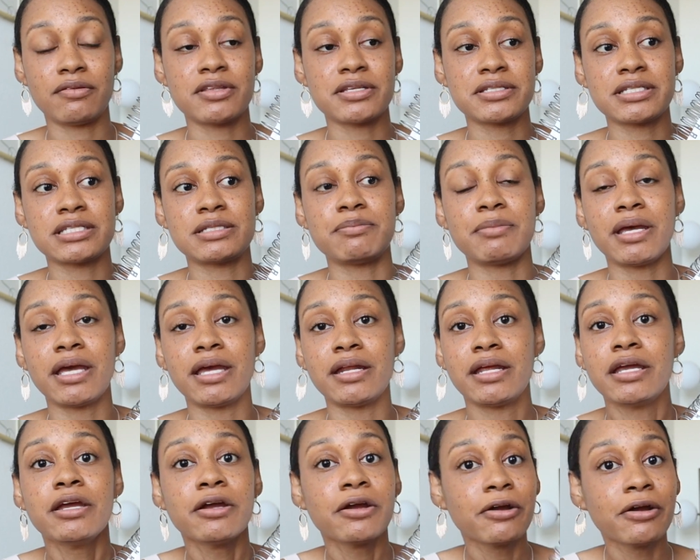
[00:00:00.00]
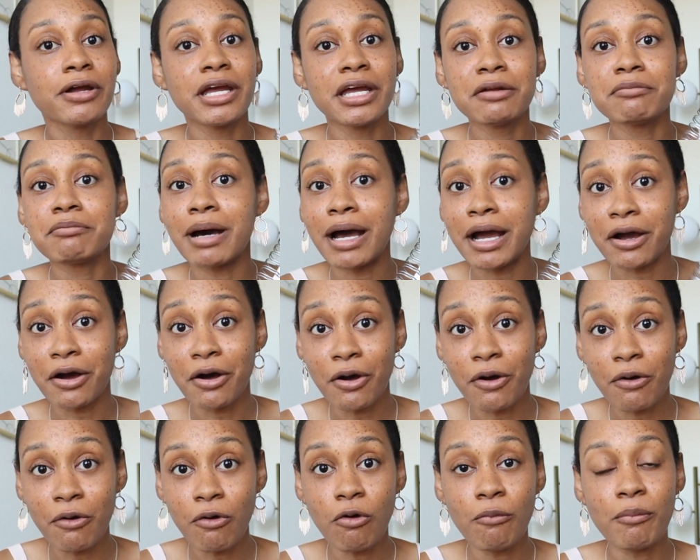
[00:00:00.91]
This is made here in my
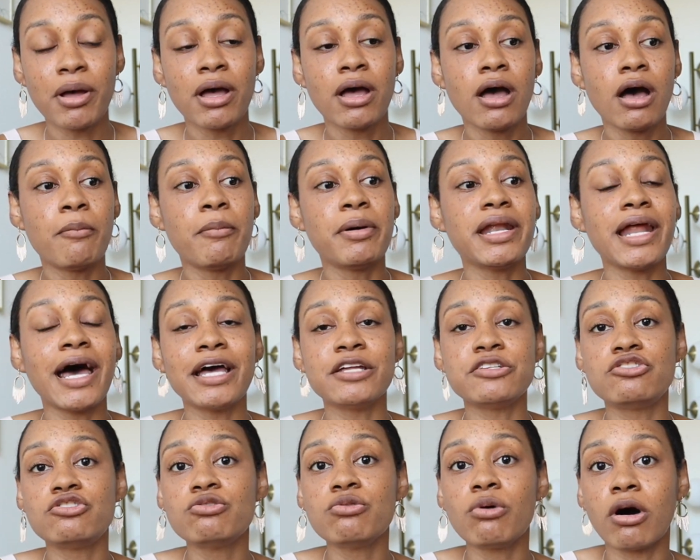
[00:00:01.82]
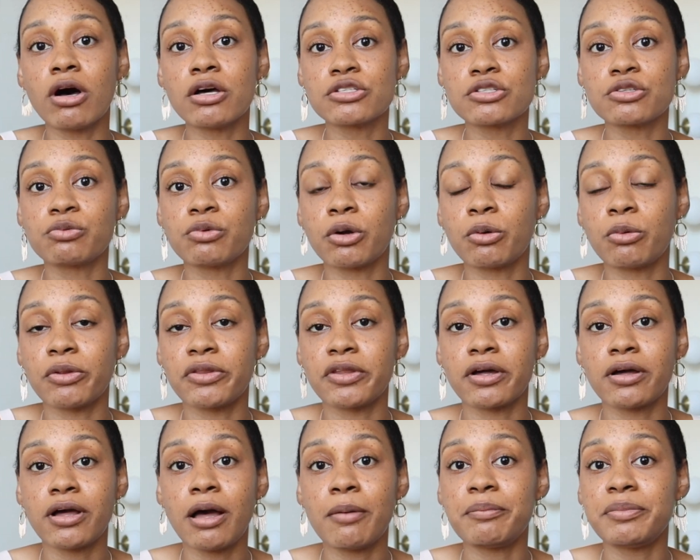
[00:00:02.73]
home, but I do also work with a
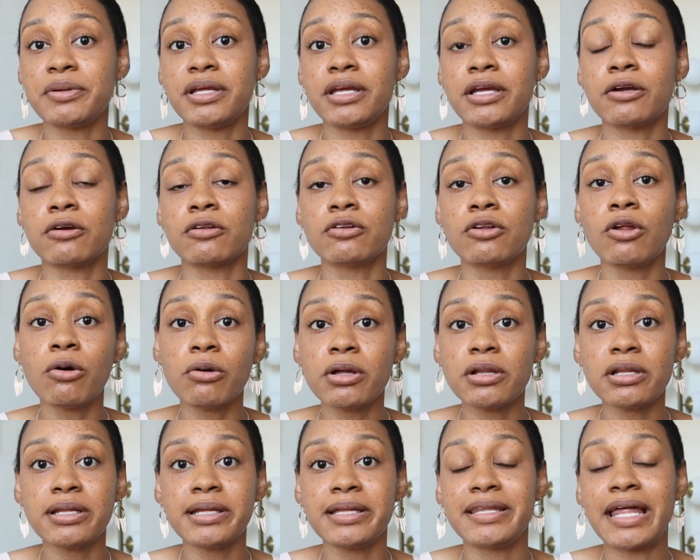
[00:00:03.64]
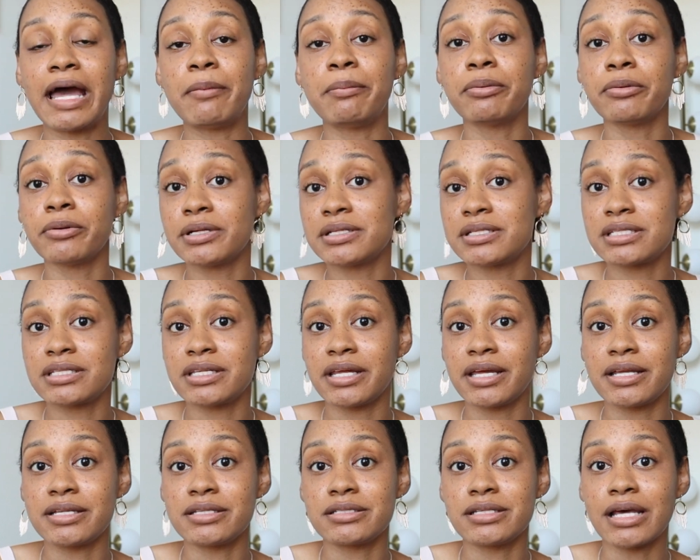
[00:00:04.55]
company here locally that prints the
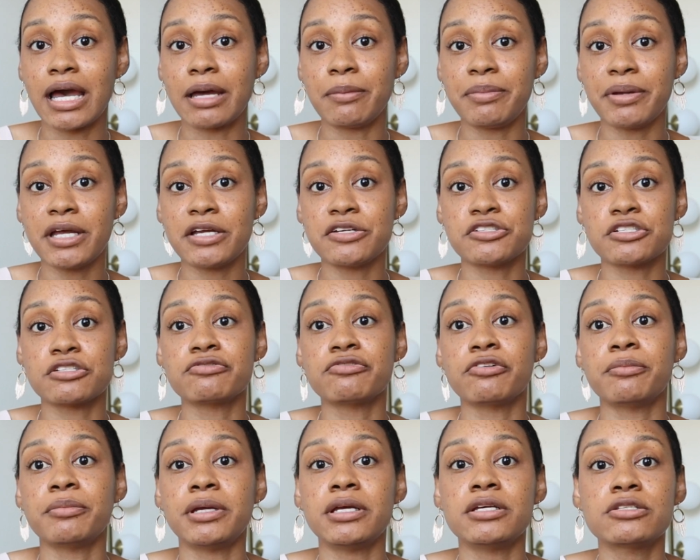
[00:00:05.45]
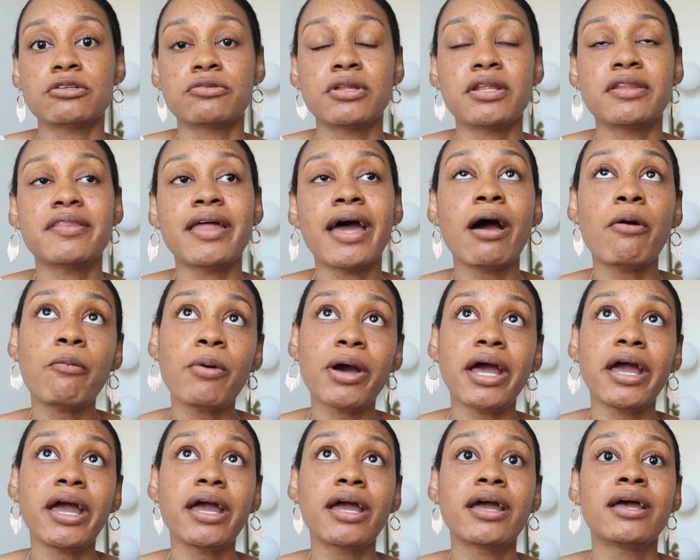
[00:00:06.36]
inside pages for me. So then that
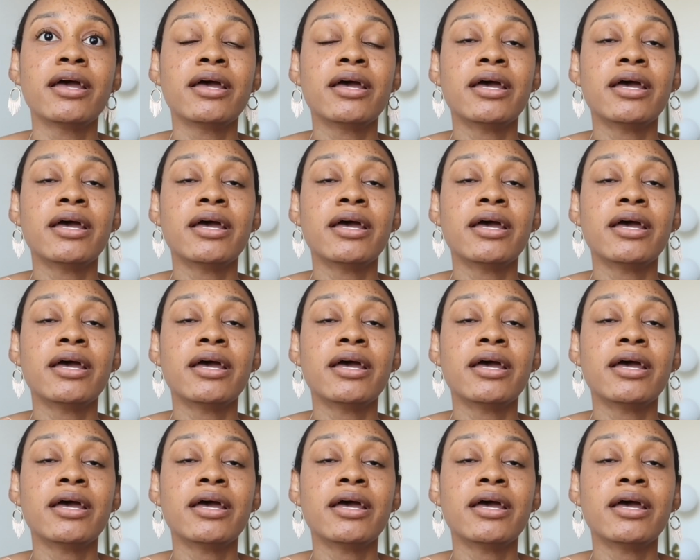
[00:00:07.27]
way,